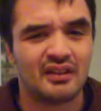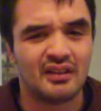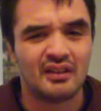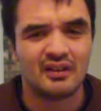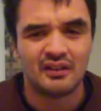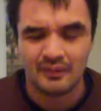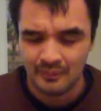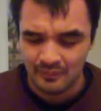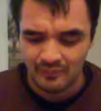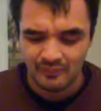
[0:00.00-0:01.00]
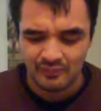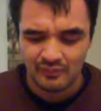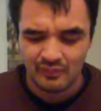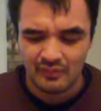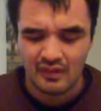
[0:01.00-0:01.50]

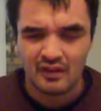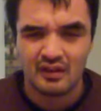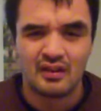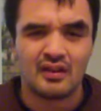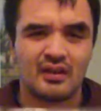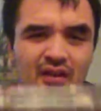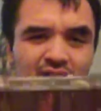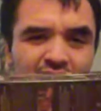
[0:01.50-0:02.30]
Nobody speaks.